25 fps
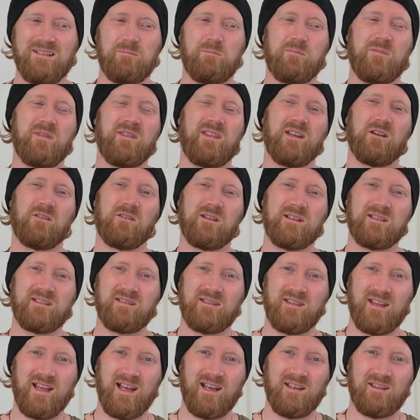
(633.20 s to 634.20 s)

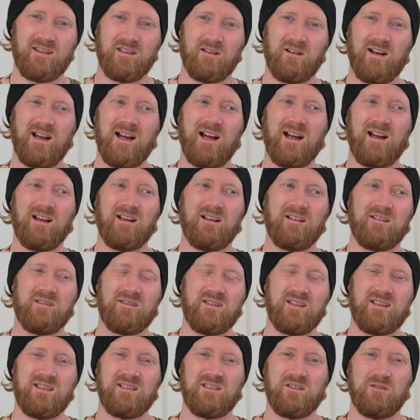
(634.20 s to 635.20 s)
there are
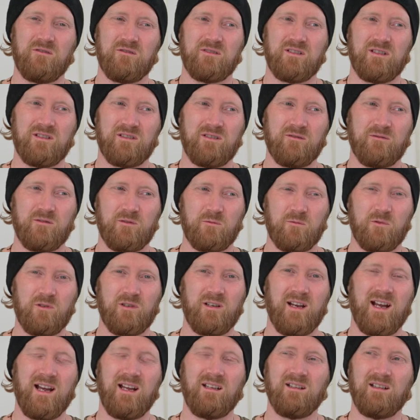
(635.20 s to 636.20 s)
these uses of the
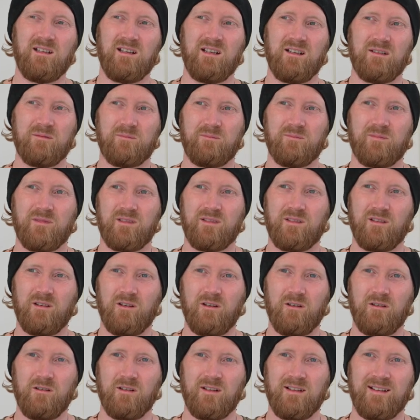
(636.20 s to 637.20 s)
word out there.
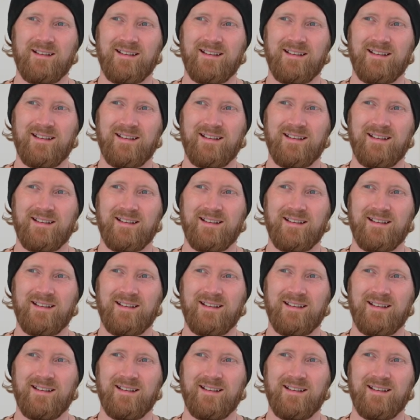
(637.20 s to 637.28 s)
So,